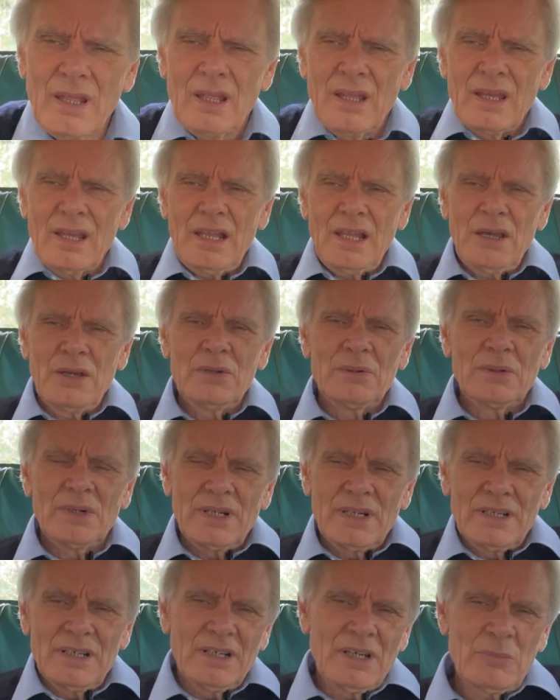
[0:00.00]
Hello,
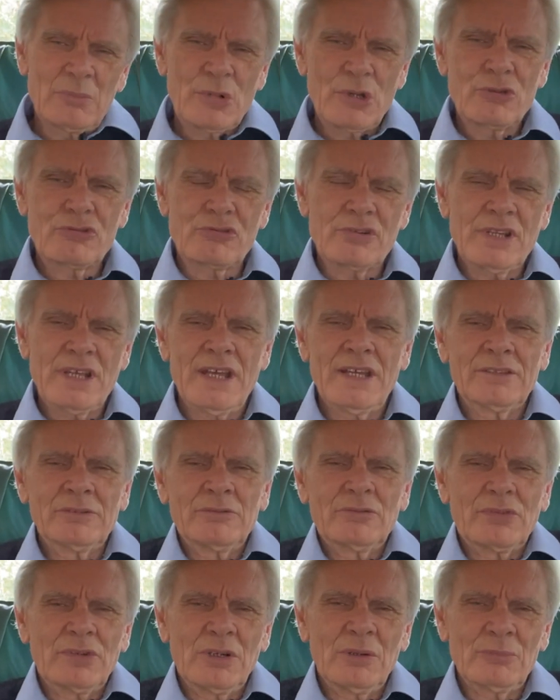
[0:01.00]
I'm Bruce
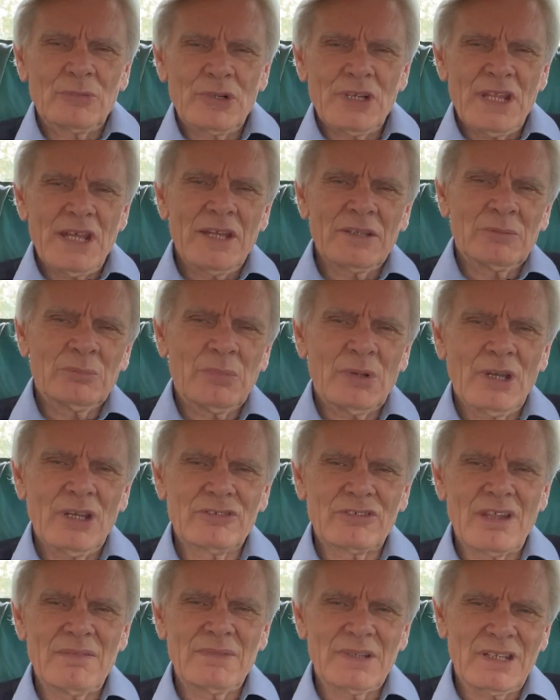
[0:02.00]
Renowden from Renowden
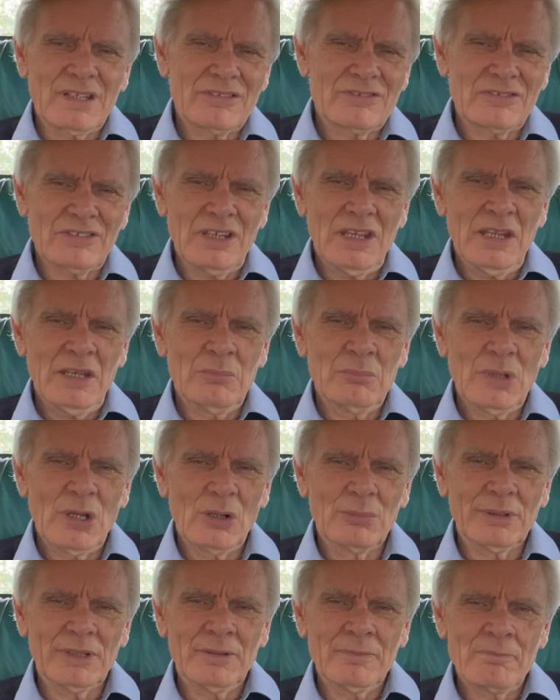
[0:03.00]
Buyers Advocates in
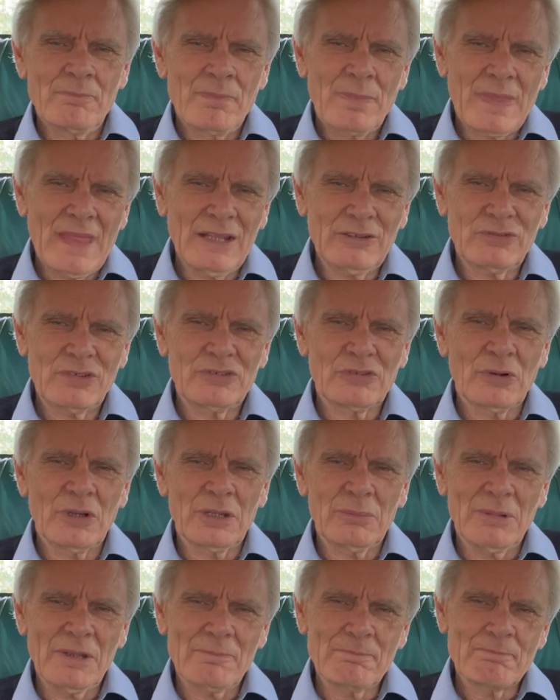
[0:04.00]
Melbourne. Thanks for
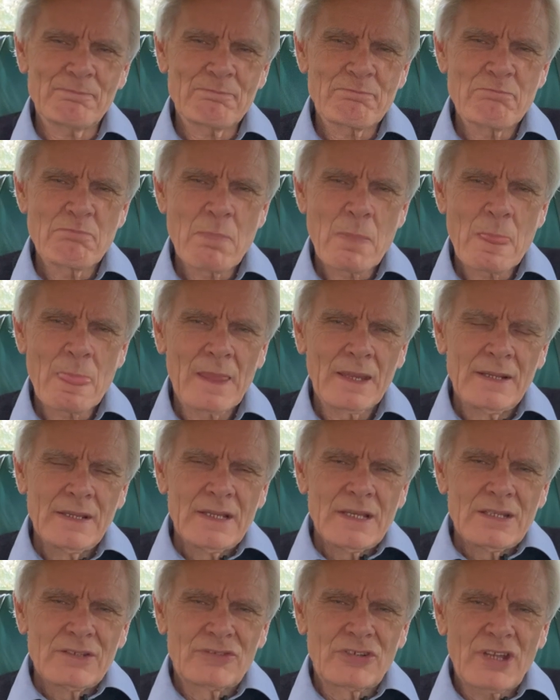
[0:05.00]
joining me.
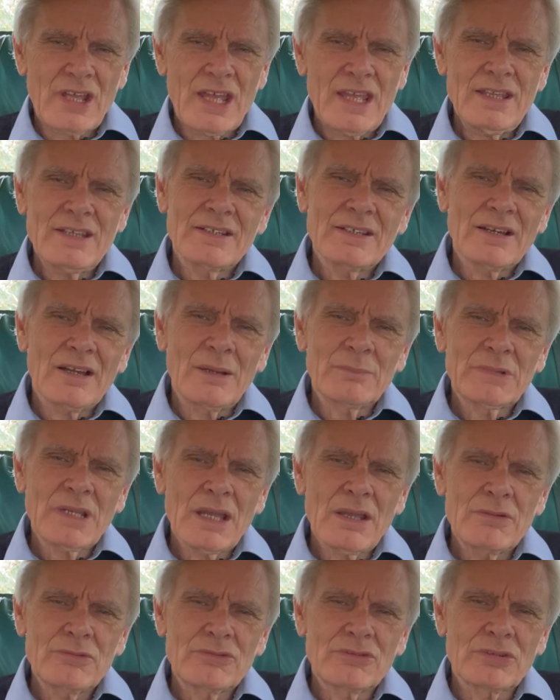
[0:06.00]
Today I'm
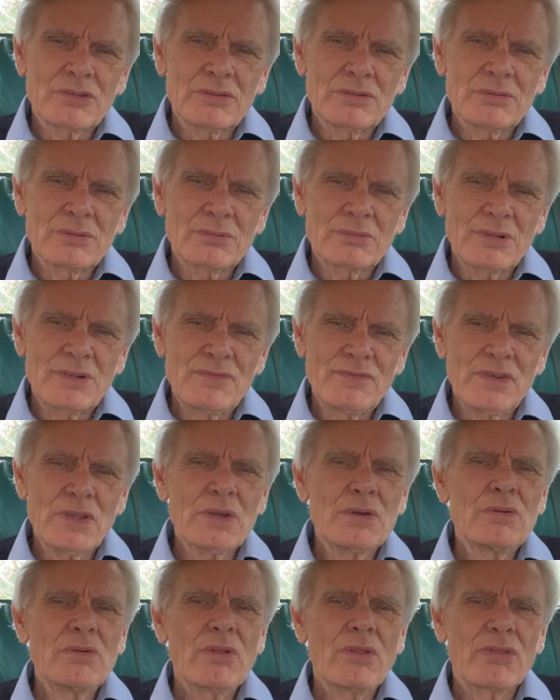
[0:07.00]
going to
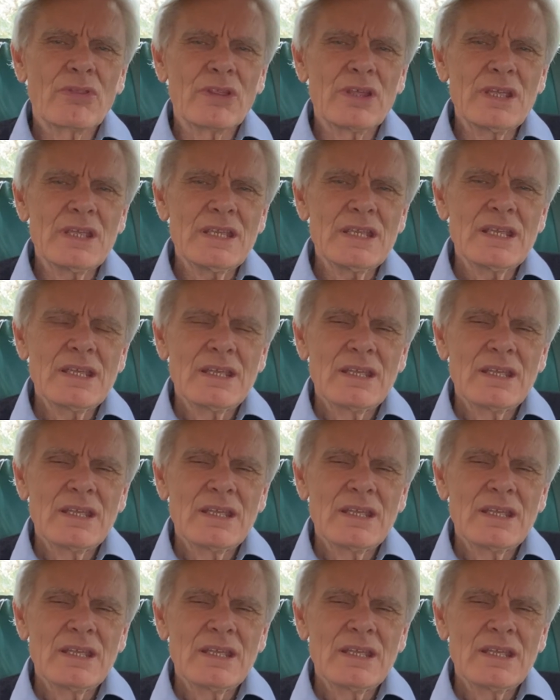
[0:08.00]
review the